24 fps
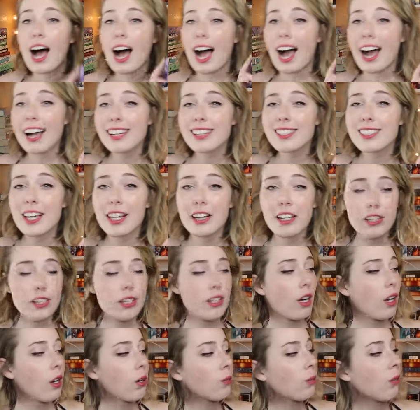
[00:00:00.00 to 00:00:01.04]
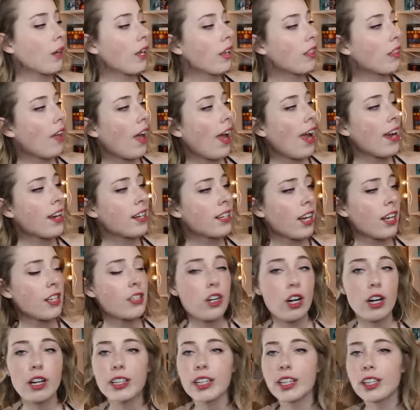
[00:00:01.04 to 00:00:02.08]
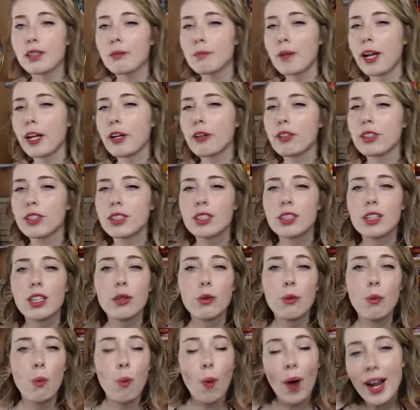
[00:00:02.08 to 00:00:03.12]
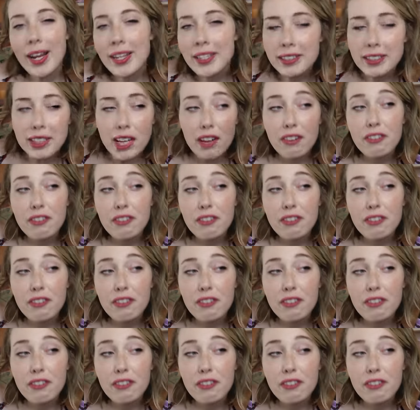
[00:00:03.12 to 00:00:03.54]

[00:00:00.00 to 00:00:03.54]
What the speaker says: I decided to go with And I Darken by Kristen White.